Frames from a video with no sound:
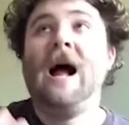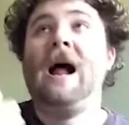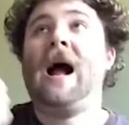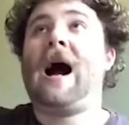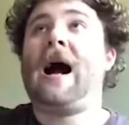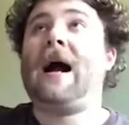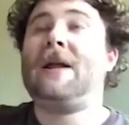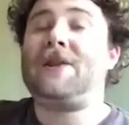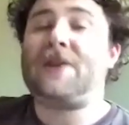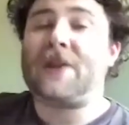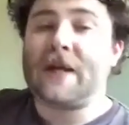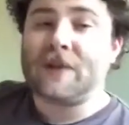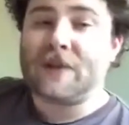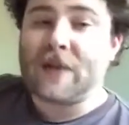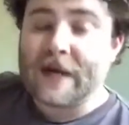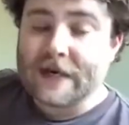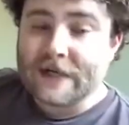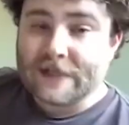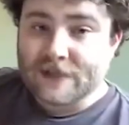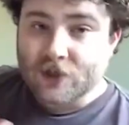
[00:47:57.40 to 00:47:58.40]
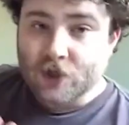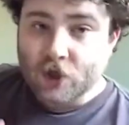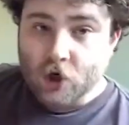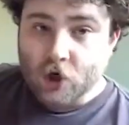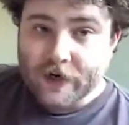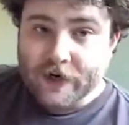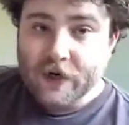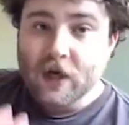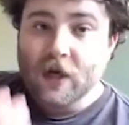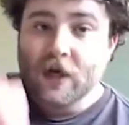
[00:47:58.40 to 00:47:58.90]
I think that it's
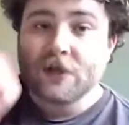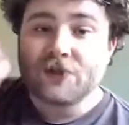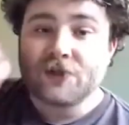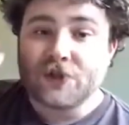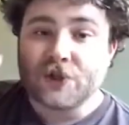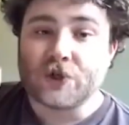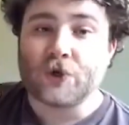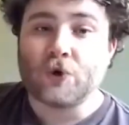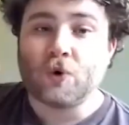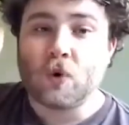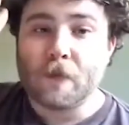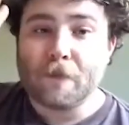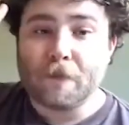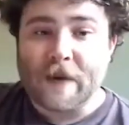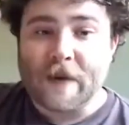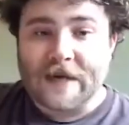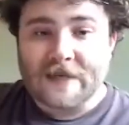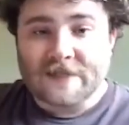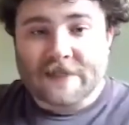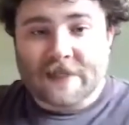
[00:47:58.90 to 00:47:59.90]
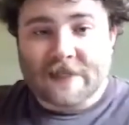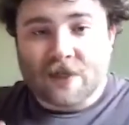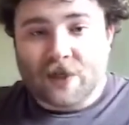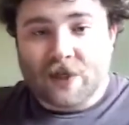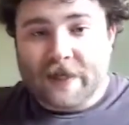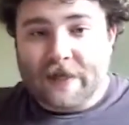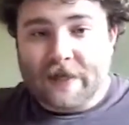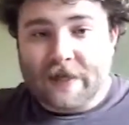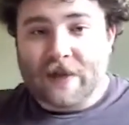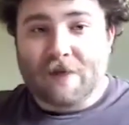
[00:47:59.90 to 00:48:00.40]
good to
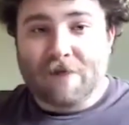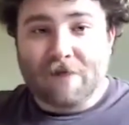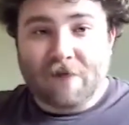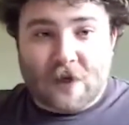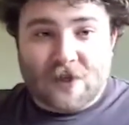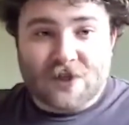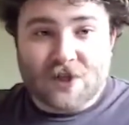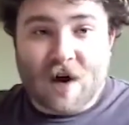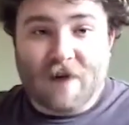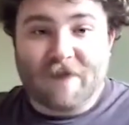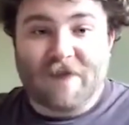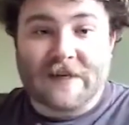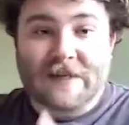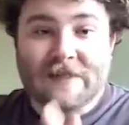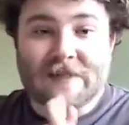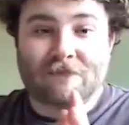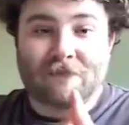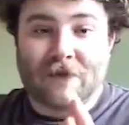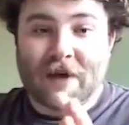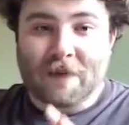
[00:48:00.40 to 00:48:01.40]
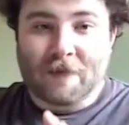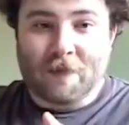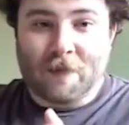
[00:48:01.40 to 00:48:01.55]
basically like first off like